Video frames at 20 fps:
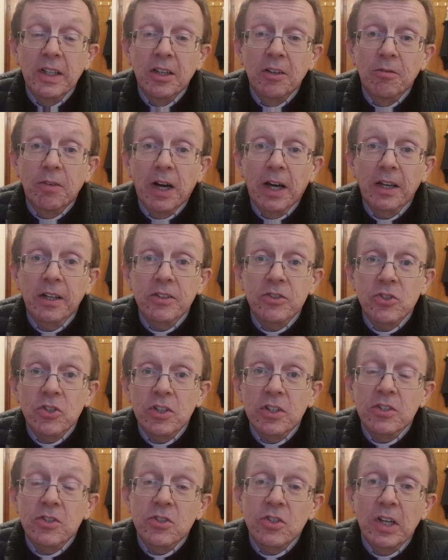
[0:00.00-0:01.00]

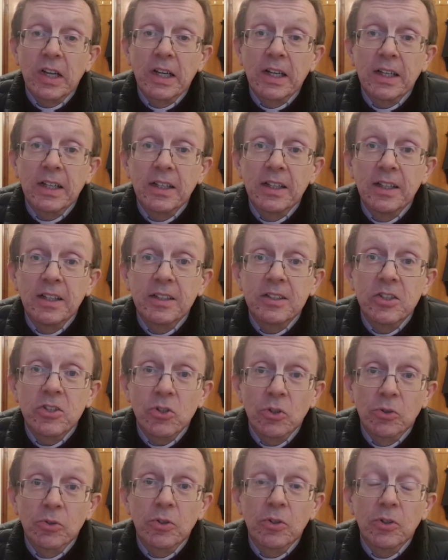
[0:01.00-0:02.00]
finances, it is
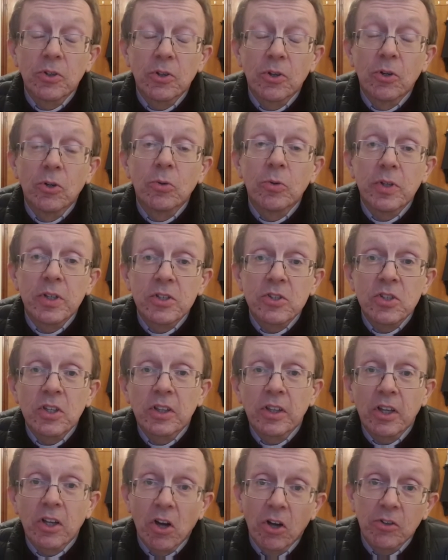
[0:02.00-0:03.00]
always in
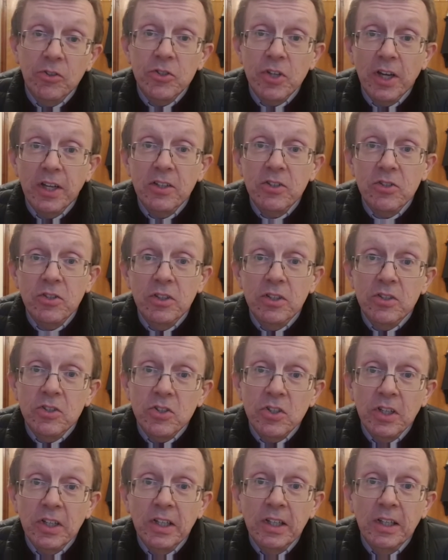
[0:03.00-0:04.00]
the context
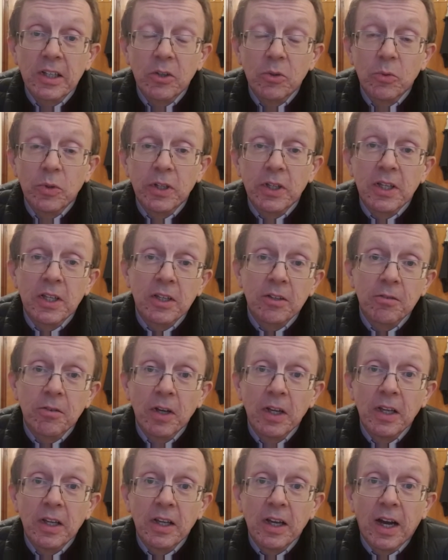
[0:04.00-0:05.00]
that we give
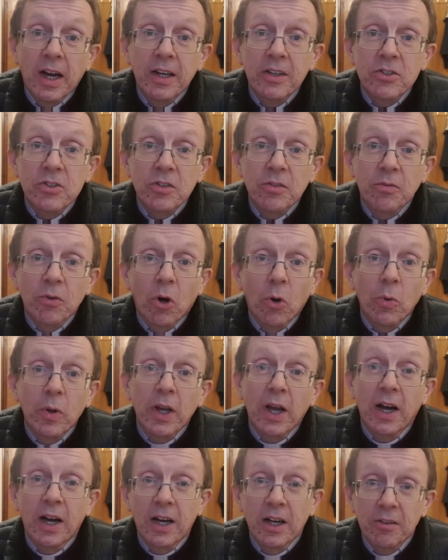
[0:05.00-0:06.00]
out of what we
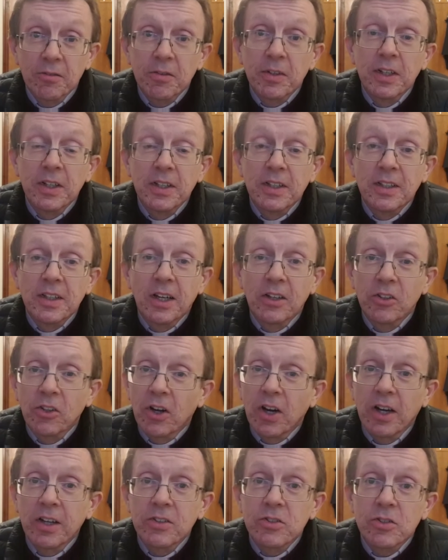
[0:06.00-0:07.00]
have and
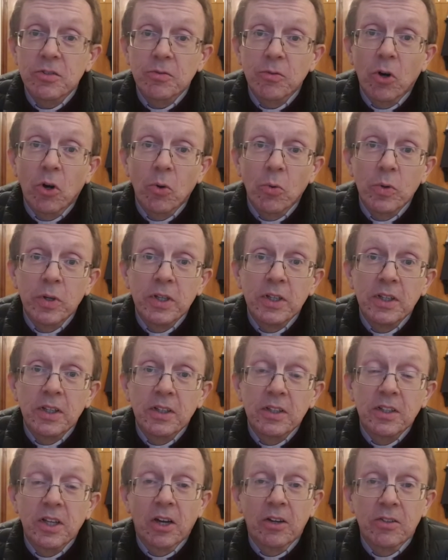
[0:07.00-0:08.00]
not out of what we
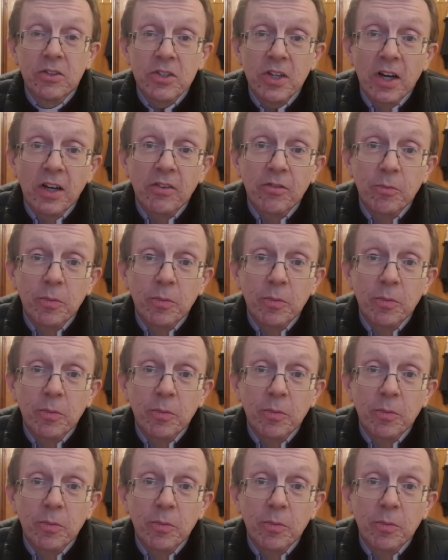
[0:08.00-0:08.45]
don't have,